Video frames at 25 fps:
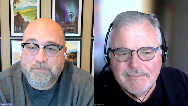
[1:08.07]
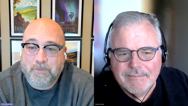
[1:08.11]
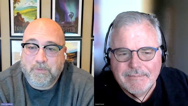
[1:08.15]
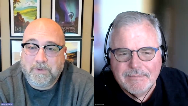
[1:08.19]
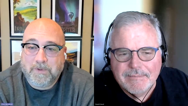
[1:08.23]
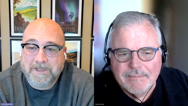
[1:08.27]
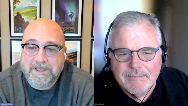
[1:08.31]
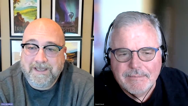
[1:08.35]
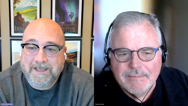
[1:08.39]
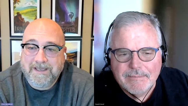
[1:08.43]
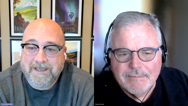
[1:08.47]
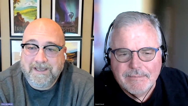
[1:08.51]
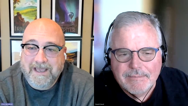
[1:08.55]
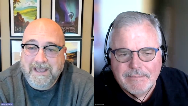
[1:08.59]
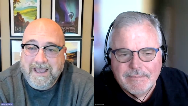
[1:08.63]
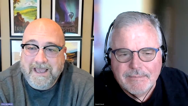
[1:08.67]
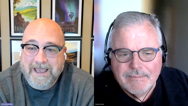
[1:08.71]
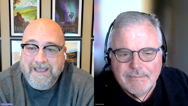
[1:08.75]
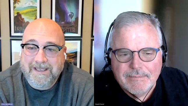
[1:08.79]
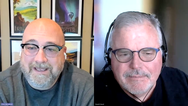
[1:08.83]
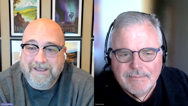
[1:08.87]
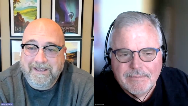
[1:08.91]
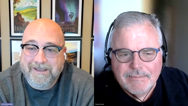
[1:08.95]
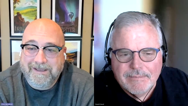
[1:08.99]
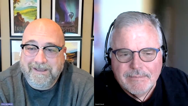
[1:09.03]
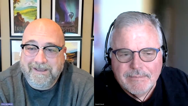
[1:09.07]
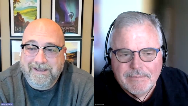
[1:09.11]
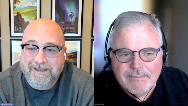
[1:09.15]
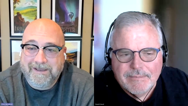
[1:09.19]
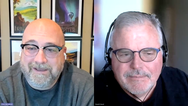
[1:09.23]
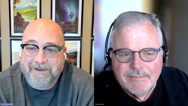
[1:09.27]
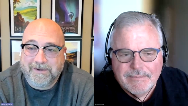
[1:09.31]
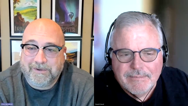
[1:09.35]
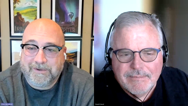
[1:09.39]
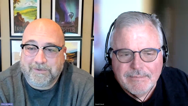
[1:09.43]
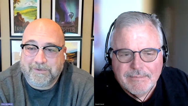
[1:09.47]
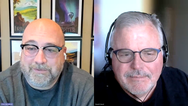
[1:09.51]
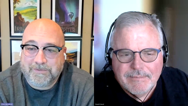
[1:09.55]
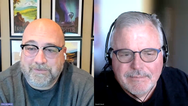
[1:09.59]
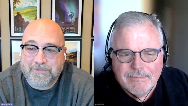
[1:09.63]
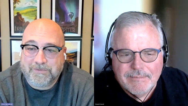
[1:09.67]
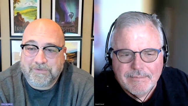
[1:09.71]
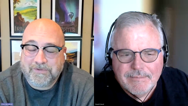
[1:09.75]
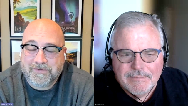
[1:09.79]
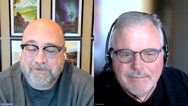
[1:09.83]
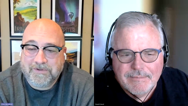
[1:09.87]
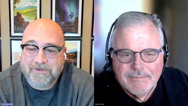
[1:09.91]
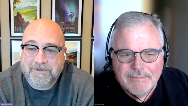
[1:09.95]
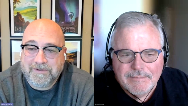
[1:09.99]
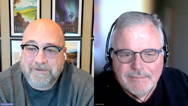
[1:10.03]
Speaker 1: 28
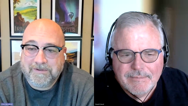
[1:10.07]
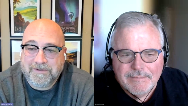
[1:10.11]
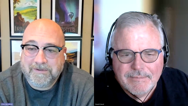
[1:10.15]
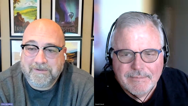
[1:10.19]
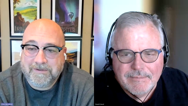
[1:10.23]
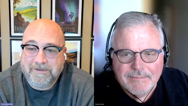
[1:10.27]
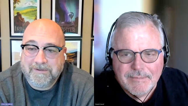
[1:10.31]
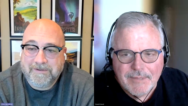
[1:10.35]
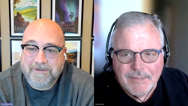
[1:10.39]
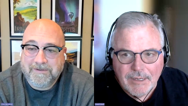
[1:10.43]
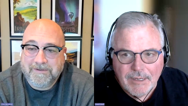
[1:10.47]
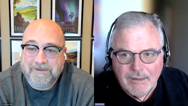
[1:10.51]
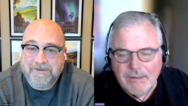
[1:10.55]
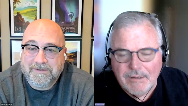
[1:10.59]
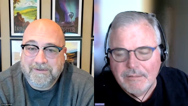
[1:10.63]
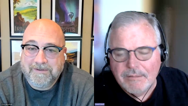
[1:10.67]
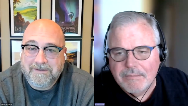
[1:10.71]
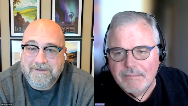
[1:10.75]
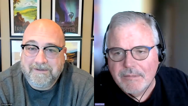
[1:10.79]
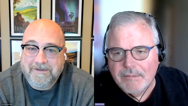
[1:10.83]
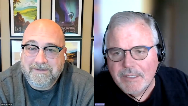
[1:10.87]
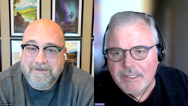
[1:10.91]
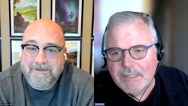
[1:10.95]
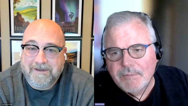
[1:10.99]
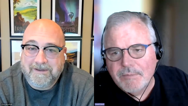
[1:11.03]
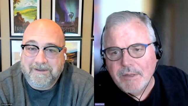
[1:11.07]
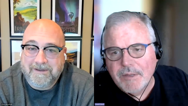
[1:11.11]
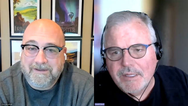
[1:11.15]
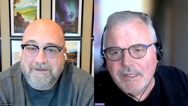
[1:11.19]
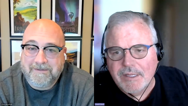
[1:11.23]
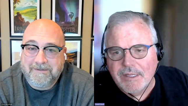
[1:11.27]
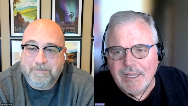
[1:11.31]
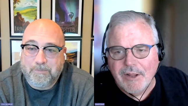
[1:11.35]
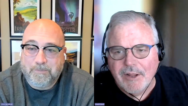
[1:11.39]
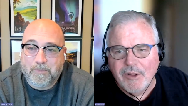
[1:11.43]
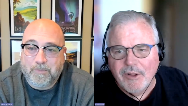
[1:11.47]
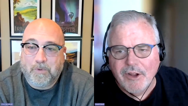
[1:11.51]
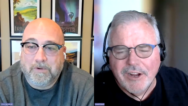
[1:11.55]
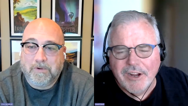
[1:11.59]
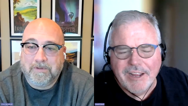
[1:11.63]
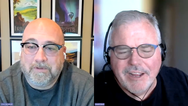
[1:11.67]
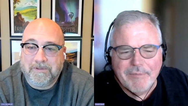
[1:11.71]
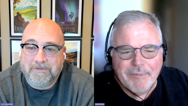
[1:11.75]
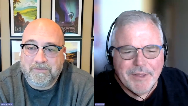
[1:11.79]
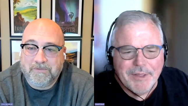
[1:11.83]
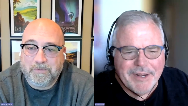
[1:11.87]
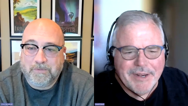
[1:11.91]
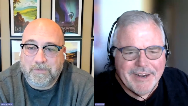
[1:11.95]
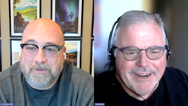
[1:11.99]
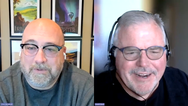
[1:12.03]
years.
Speaker 2: All right, that's about how more
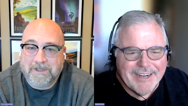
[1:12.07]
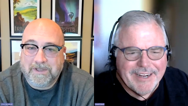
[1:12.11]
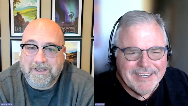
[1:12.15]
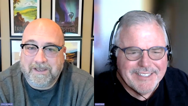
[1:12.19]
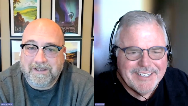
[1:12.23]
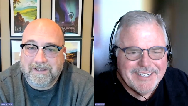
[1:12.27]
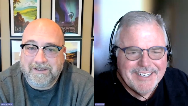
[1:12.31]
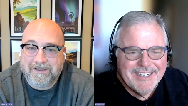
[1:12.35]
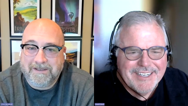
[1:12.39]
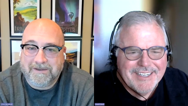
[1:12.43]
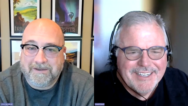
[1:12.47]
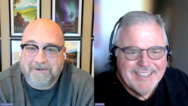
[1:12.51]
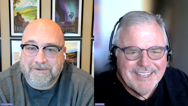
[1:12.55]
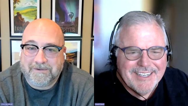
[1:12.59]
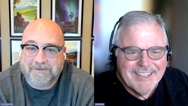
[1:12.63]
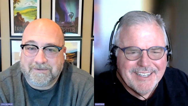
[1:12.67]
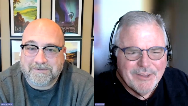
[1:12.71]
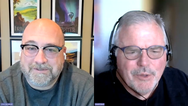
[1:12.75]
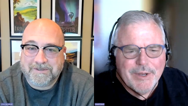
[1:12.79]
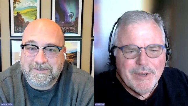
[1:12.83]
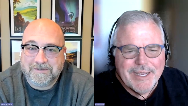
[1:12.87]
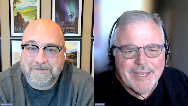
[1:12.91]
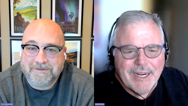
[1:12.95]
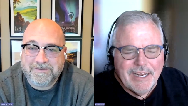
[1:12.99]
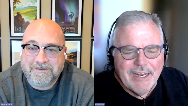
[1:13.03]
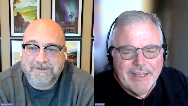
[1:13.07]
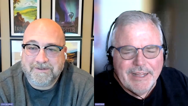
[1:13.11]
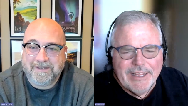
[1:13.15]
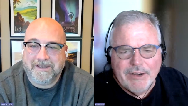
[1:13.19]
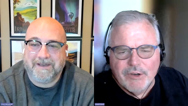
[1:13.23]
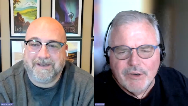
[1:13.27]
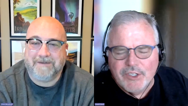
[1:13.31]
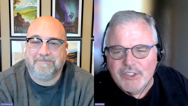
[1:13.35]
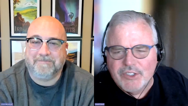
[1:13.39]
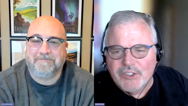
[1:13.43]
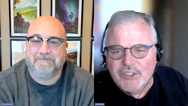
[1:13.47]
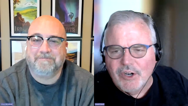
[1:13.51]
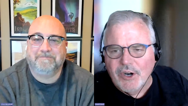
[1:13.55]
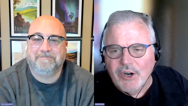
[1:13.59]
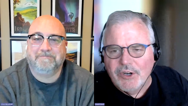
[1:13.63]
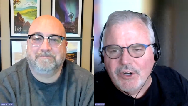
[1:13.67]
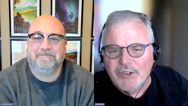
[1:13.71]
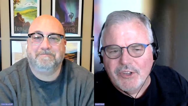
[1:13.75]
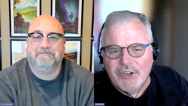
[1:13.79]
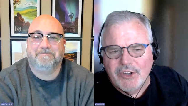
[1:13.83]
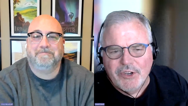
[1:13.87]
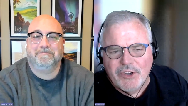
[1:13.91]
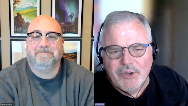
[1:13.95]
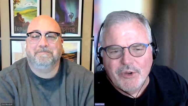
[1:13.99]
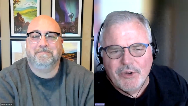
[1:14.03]
than twenty eight years. Although I got a later yeah.
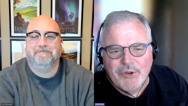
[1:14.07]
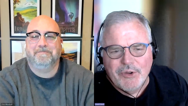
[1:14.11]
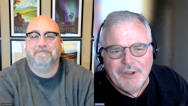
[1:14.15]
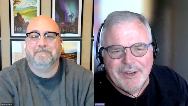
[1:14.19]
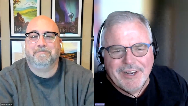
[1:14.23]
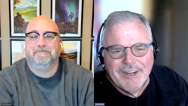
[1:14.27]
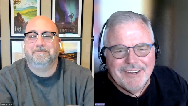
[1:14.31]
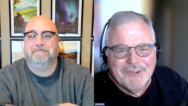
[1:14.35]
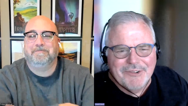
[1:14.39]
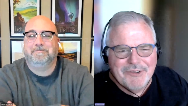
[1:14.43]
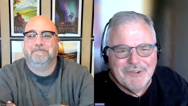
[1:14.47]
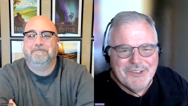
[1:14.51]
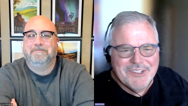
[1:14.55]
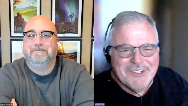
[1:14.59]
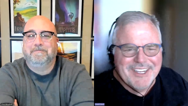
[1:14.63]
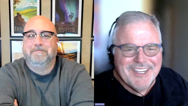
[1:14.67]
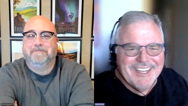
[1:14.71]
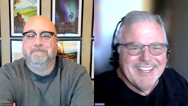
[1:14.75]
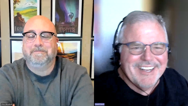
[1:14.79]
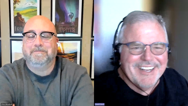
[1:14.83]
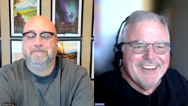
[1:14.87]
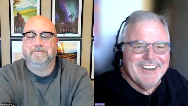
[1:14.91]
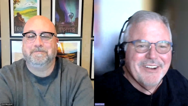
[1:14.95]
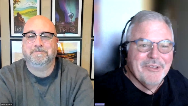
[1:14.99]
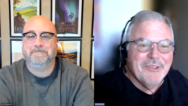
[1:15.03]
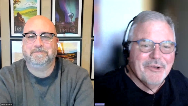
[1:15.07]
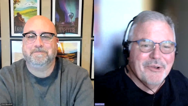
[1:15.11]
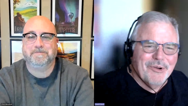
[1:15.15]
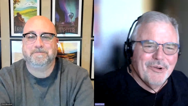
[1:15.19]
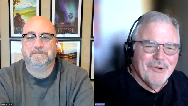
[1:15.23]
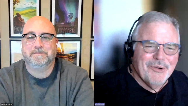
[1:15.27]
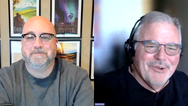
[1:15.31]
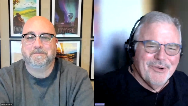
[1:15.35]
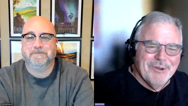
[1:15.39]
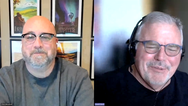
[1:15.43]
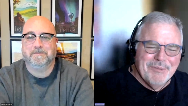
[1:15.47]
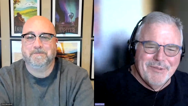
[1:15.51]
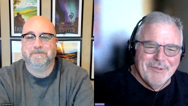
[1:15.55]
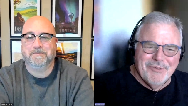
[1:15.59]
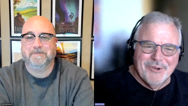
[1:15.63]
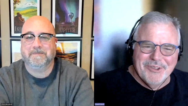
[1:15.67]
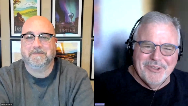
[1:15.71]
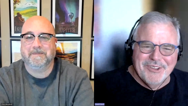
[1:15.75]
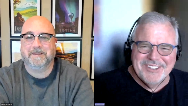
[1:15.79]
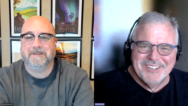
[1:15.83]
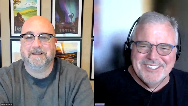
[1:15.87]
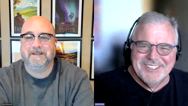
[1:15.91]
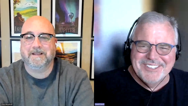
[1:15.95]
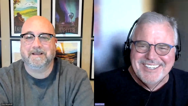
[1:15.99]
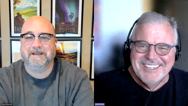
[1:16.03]
start than you did, I was I had another career
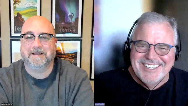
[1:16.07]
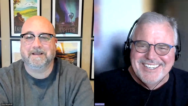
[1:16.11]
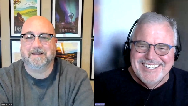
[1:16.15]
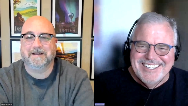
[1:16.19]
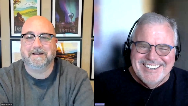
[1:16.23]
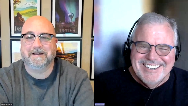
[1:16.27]
before this.